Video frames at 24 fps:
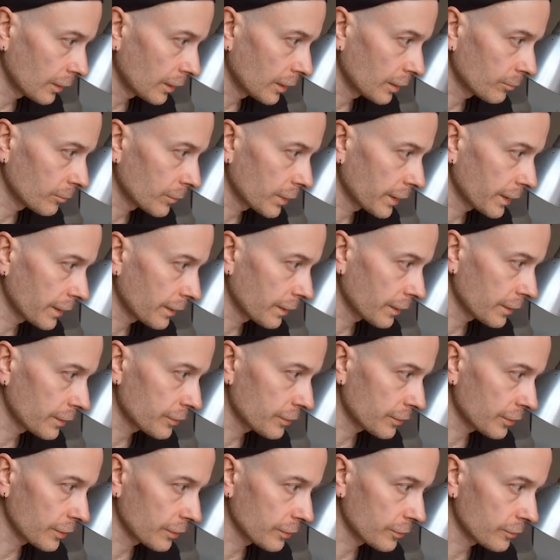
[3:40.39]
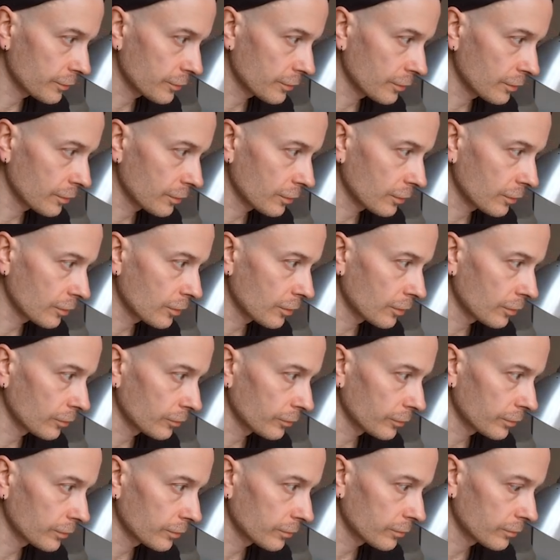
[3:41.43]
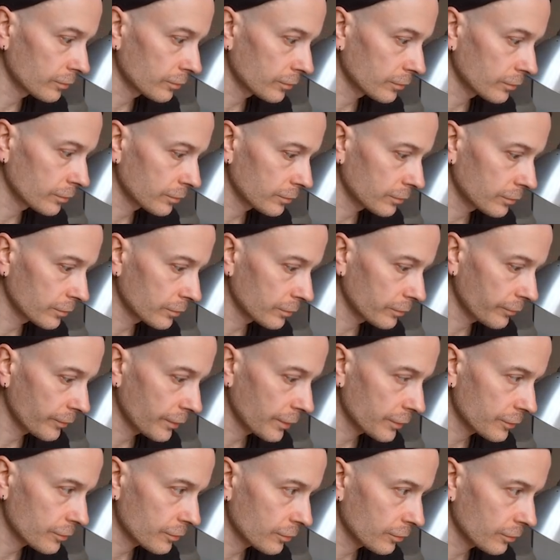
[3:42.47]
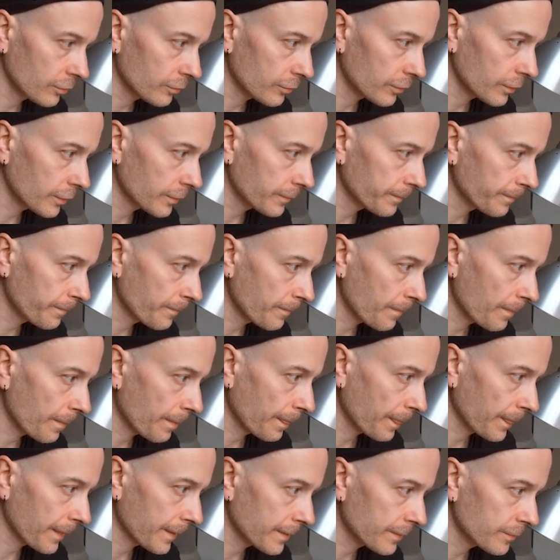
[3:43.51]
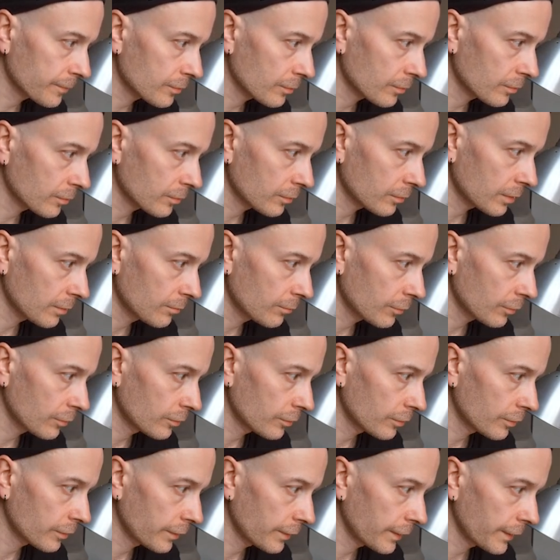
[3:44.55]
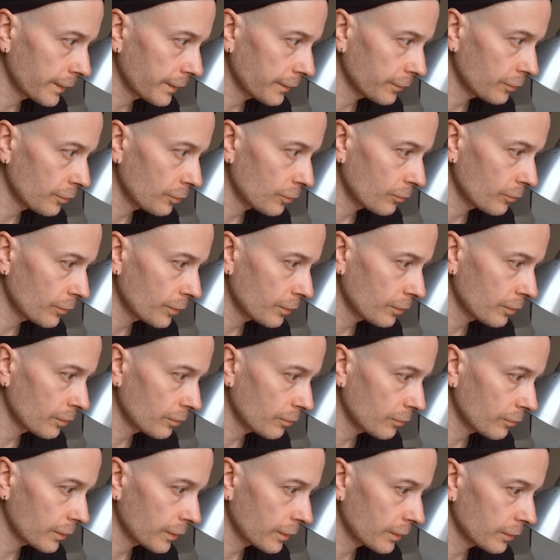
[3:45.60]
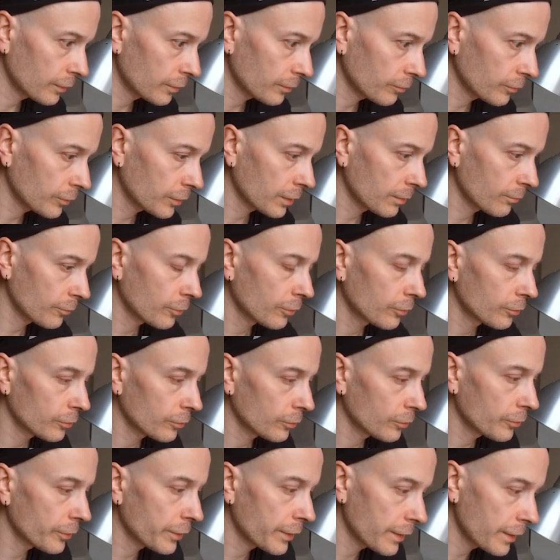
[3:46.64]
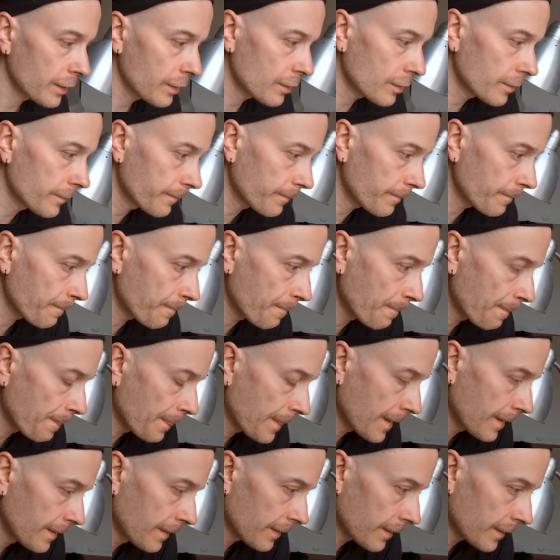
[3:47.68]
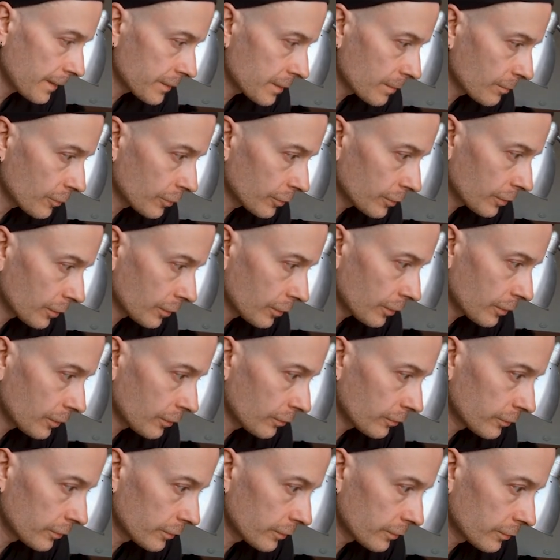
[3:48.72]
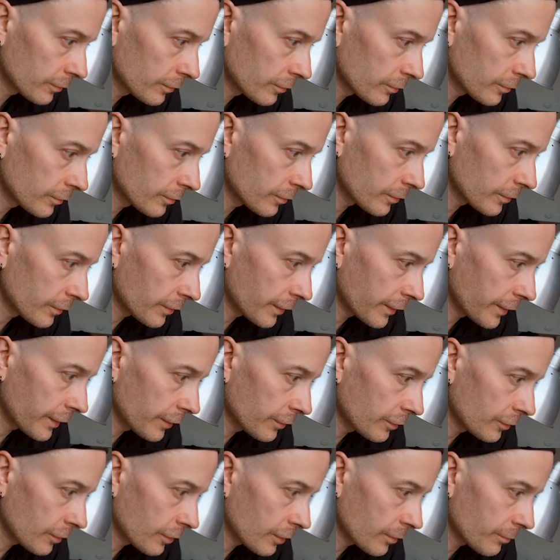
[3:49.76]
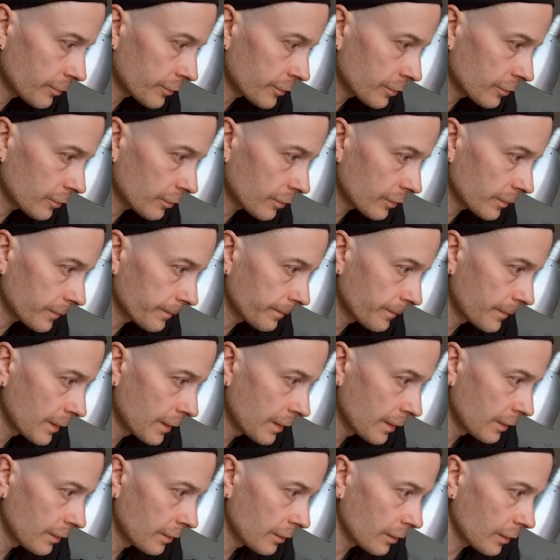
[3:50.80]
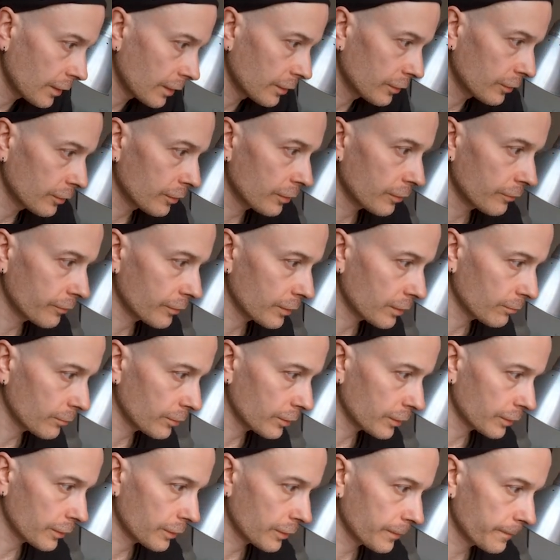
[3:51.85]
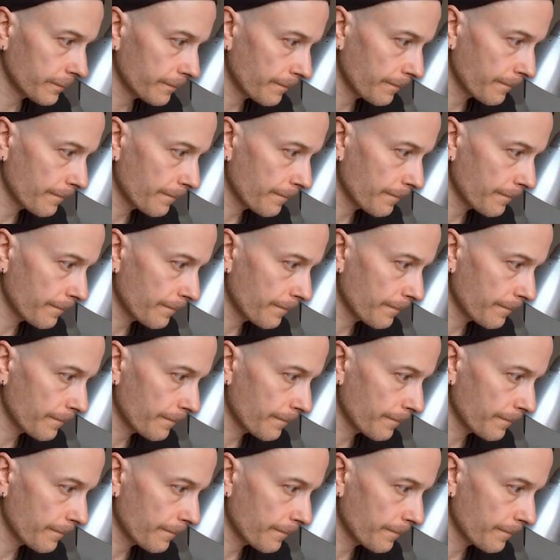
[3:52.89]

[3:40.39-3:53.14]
In my case, it's code, VS Code. Yeah. So I'm going to create new window, and what I'm going to do here is I'm going to clone Git repository, and if I'm lucky,